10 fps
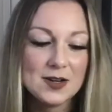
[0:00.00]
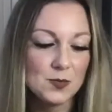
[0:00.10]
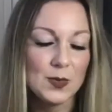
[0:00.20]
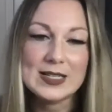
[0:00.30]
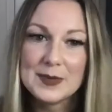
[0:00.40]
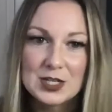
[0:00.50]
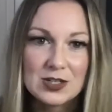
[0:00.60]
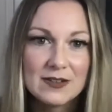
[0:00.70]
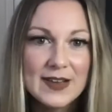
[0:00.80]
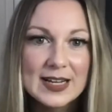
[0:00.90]
what special
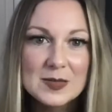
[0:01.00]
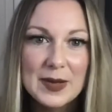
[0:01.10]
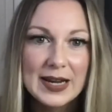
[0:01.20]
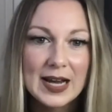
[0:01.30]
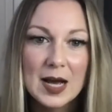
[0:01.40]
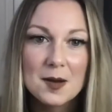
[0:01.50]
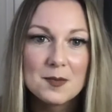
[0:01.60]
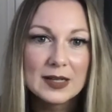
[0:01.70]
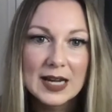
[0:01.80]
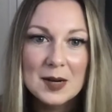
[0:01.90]
effects makeup,
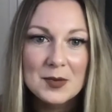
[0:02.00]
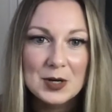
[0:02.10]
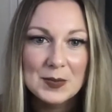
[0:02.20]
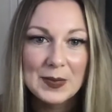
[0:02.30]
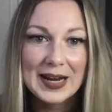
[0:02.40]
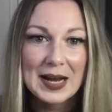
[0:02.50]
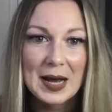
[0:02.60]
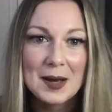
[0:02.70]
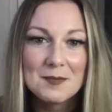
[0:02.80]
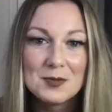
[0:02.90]
glamour
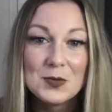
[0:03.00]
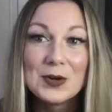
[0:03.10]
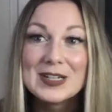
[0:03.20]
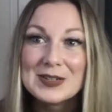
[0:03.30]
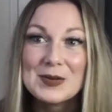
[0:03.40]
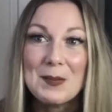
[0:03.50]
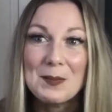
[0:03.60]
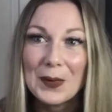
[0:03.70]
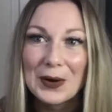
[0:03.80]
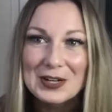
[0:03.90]
makeup. You worked in a
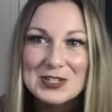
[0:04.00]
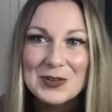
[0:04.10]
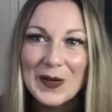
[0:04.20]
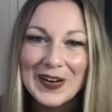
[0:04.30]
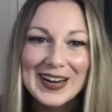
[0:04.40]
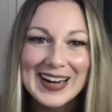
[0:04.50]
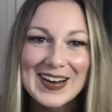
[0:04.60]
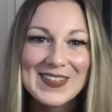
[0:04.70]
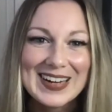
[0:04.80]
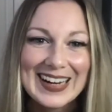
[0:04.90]
mortuary.
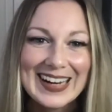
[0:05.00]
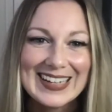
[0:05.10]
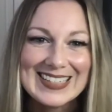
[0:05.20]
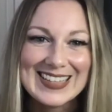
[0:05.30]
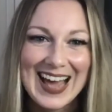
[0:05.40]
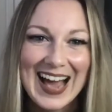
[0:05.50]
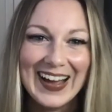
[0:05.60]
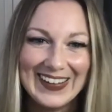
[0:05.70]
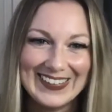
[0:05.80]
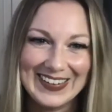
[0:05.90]
I want to get into mm-hmm. that
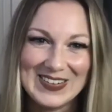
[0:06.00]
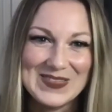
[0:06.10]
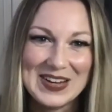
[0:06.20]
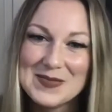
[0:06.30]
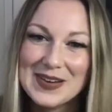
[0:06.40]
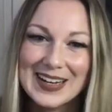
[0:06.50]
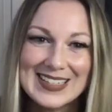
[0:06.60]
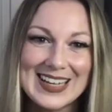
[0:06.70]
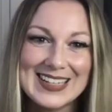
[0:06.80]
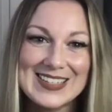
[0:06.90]
a little bit because
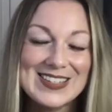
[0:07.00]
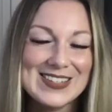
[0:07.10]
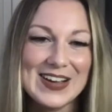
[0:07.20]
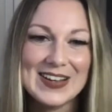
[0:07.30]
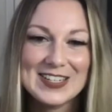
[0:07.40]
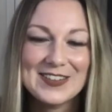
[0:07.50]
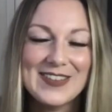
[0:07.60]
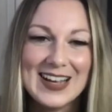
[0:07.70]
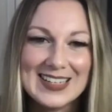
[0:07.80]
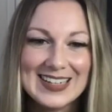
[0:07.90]
that's such a
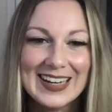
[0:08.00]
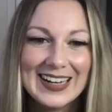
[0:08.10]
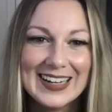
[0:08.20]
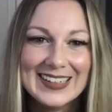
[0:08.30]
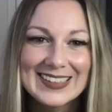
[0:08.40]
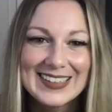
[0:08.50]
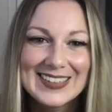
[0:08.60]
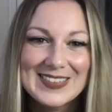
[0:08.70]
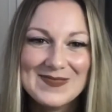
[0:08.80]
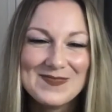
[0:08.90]
fascinating
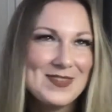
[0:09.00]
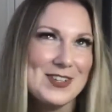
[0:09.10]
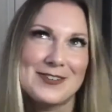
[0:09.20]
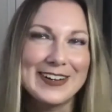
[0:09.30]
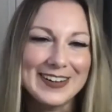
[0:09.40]
career